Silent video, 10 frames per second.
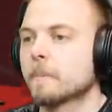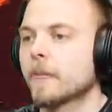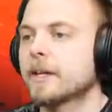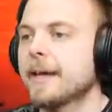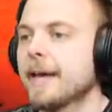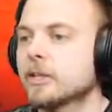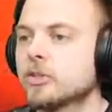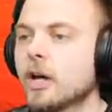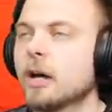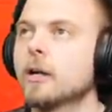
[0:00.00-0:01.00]
Okay,
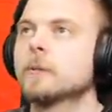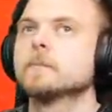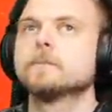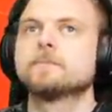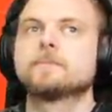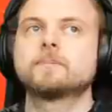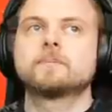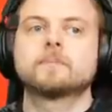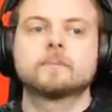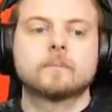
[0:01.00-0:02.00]
so
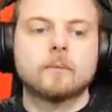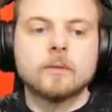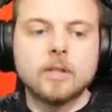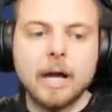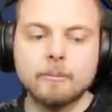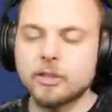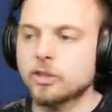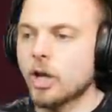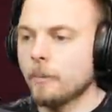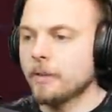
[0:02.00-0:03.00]
time for the
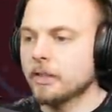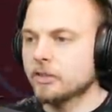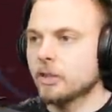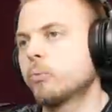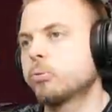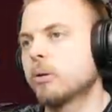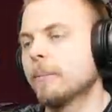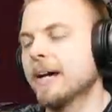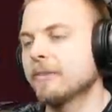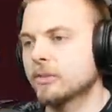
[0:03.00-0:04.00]
sawmill. Let's go. I
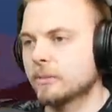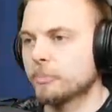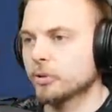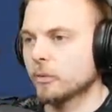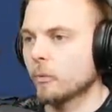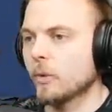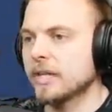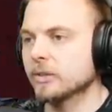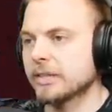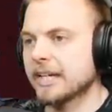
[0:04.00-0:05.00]
might have to put some
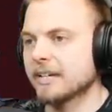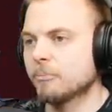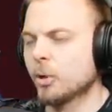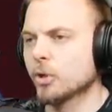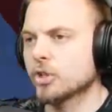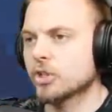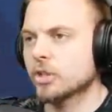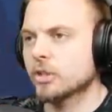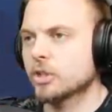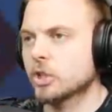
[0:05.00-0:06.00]
wheels to kind of push
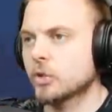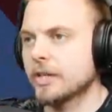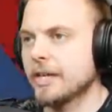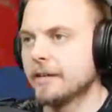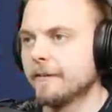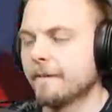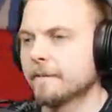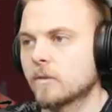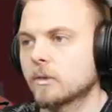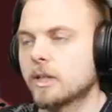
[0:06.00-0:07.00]
the tree in.
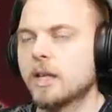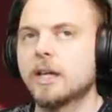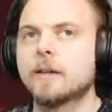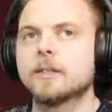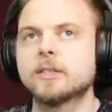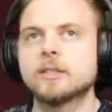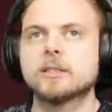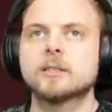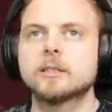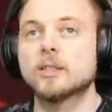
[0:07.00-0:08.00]
Okay, this
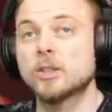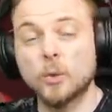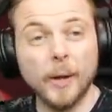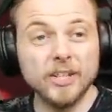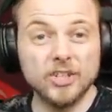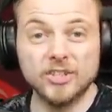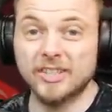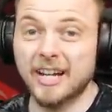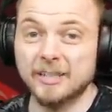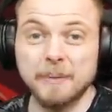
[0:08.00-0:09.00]
is... questions,
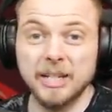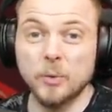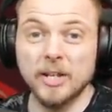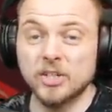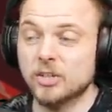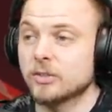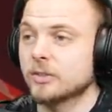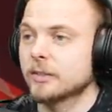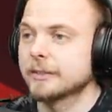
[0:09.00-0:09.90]
guys, many questions.